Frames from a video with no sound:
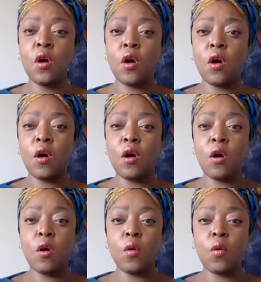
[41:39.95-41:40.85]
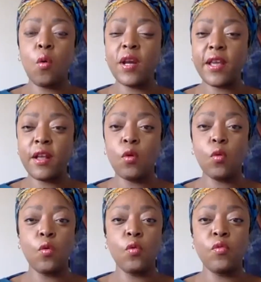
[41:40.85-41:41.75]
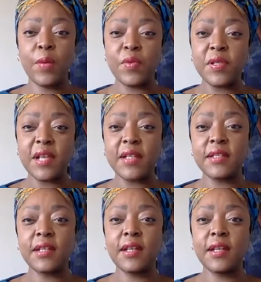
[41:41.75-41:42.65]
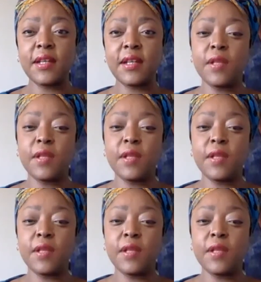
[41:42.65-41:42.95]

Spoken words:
are calling or representing.